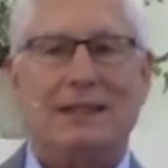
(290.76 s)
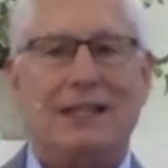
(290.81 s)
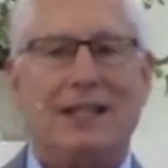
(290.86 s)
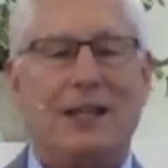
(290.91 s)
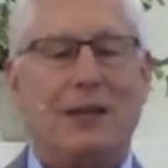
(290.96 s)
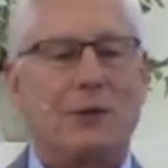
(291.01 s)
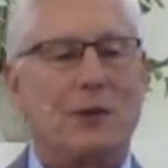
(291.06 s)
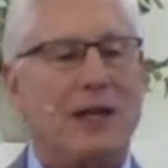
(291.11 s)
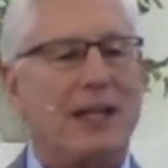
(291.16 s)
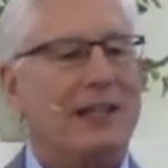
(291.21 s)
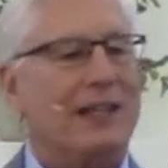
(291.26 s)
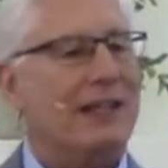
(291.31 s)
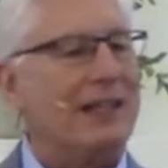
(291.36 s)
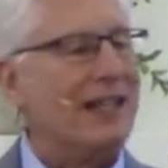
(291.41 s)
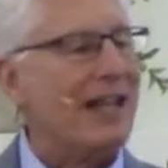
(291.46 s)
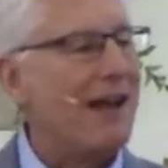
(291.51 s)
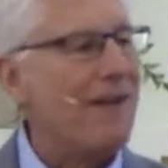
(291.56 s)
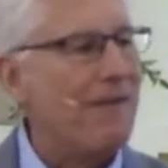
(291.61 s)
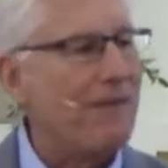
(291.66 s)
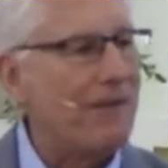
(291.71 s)
and a great
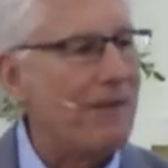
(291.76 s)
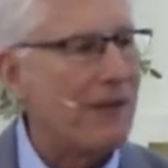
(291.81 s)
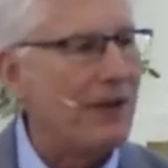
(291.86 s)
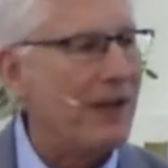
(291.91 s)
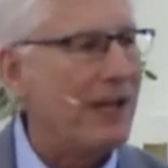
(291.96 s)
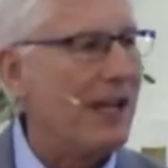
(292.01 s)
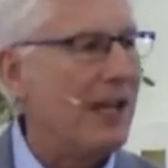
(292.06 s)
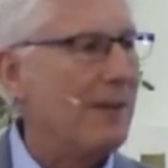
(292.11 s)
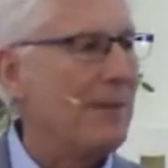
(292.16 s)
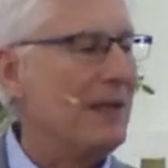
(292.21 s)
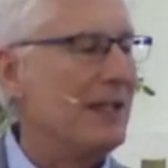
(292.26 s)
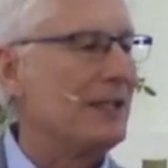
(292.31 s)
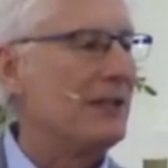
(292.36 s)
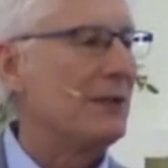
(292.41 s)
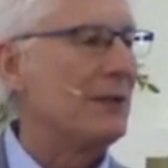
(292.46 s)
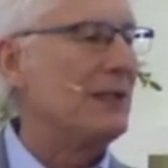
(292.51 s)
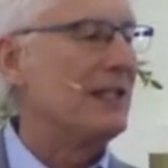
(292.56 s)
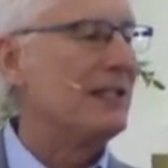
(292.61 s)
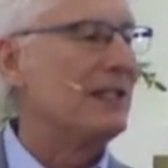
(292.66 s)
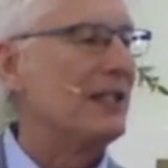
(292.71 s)
love for him as
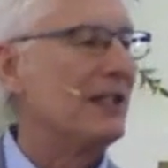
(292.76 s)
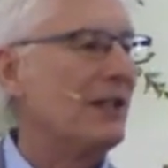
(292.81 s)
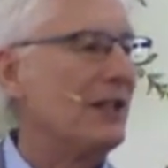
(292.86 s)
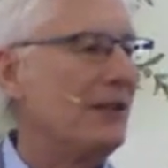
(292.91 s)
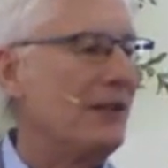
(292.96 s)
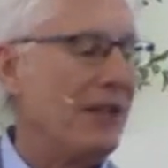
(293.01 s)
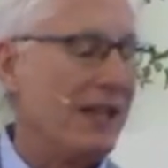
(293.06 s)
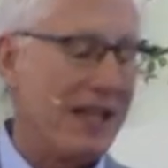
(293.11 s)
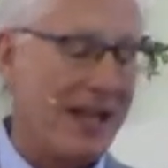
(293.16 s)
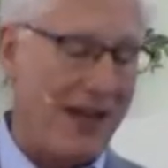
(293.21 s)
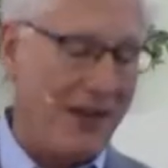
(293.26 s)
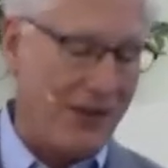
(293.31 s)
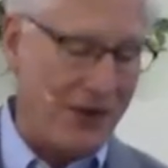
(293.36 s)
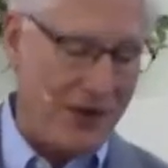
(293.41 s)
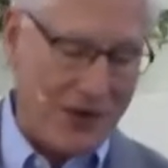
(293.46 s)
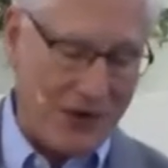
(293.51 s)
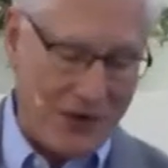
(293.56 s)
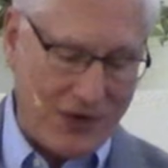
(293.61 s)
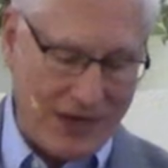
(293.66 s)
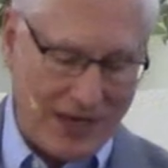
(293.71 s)
a result, the other